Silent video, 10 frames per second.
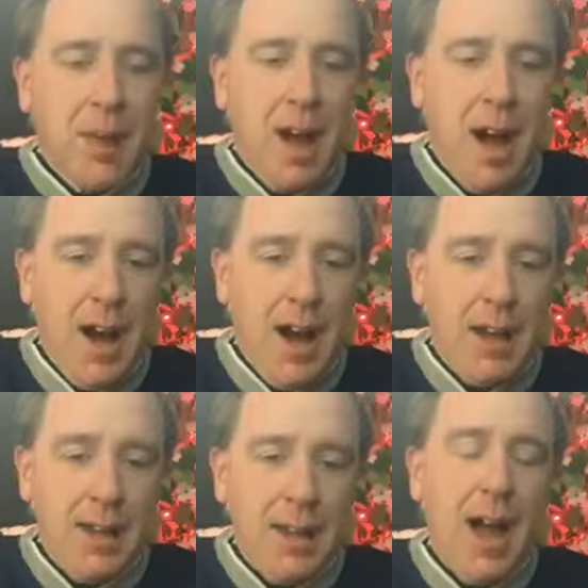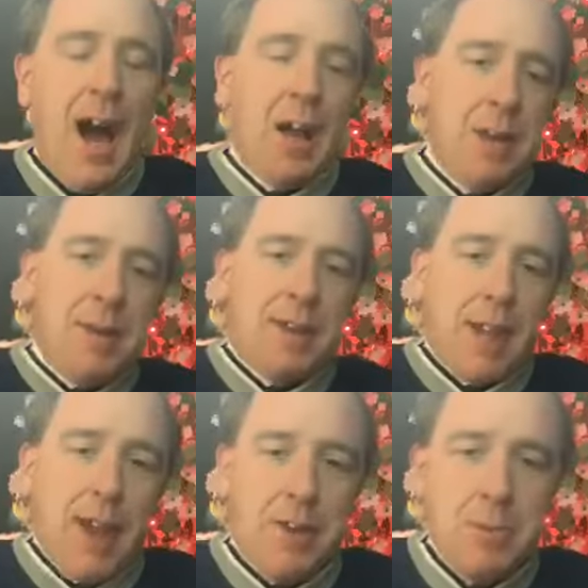uh, not going to be at
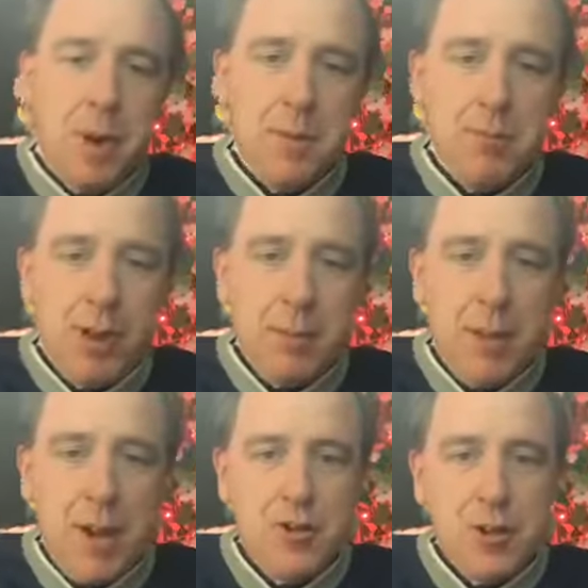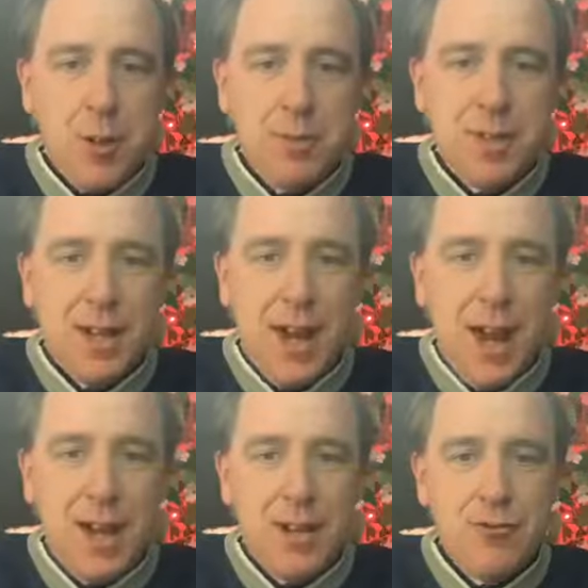the Irish Pub spreading my germs
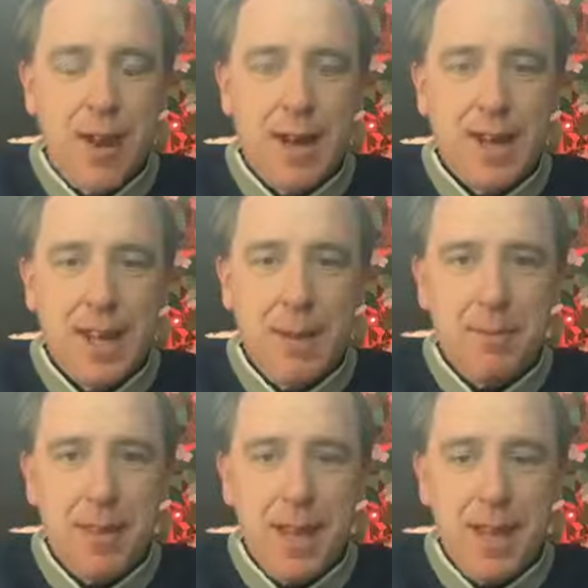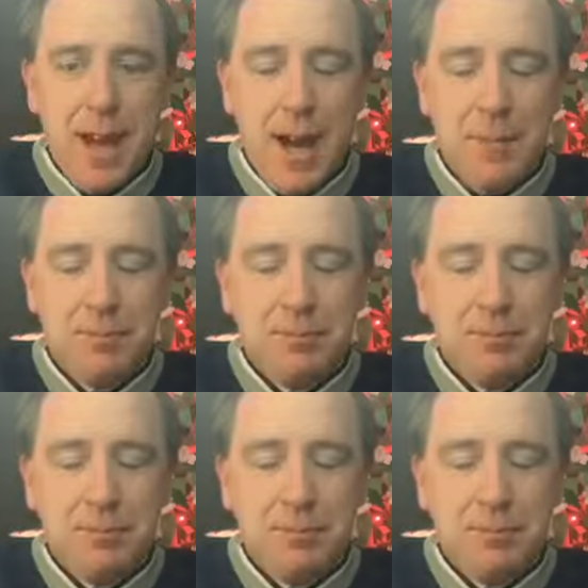tonight and trying to keep the. Uh,